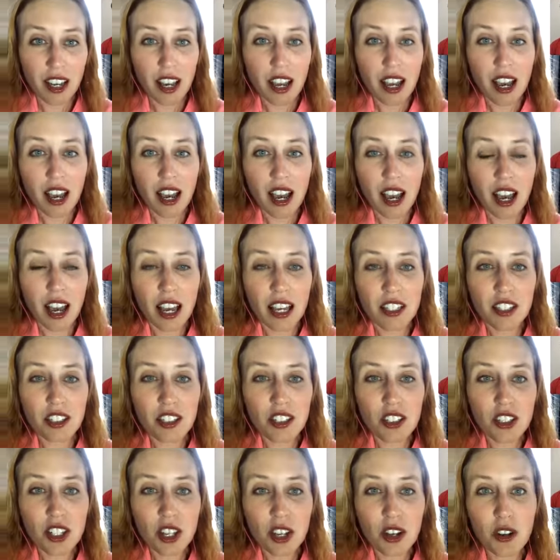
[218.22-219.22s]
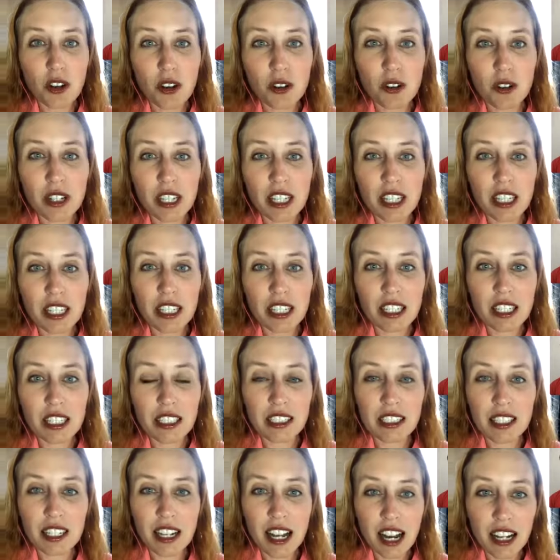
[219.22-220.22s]
And so it
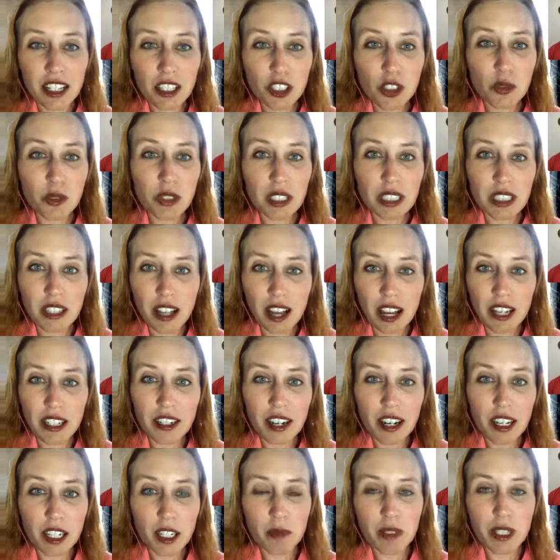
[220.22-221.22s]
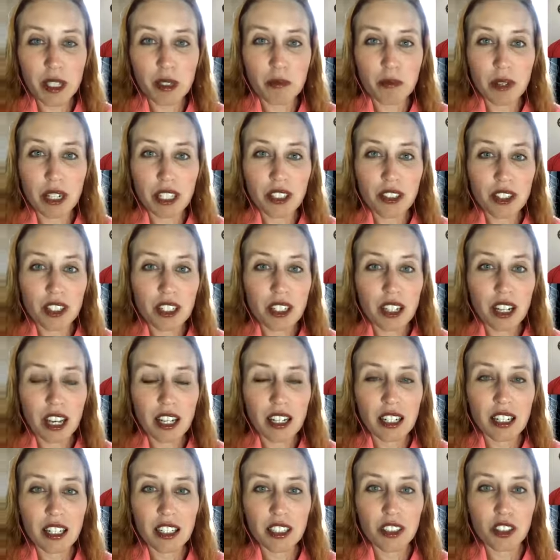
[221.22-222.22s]
is an actual line item in the budget, and
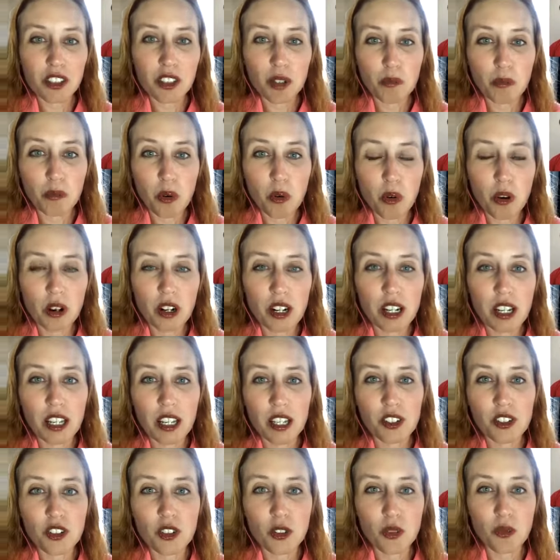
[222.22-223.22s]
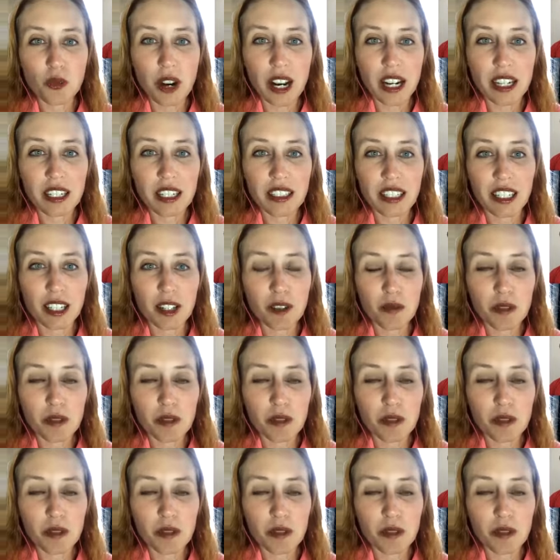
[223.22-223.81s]
it is supported directly,